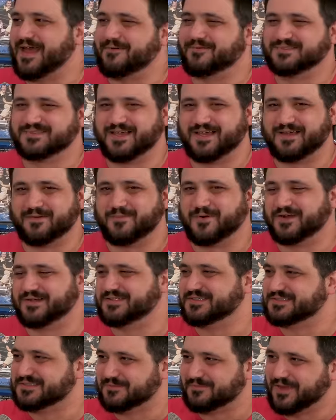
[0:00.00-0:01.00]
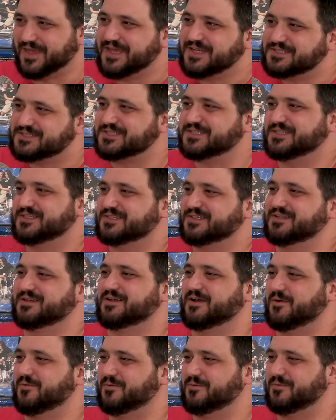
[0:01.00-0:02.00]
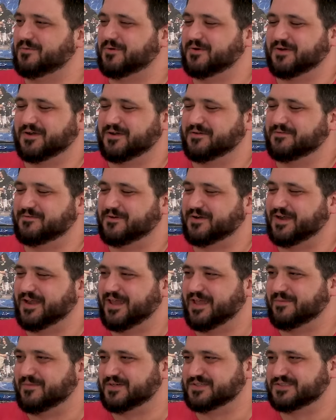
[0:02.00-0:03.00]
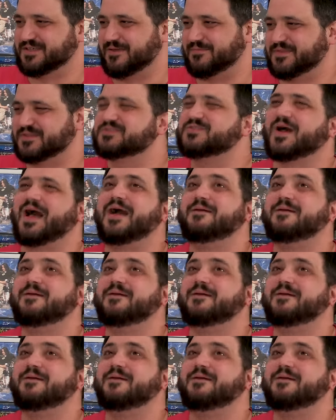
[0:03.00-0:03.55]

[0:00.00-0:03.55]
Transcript: that was like a participation award for him or something. So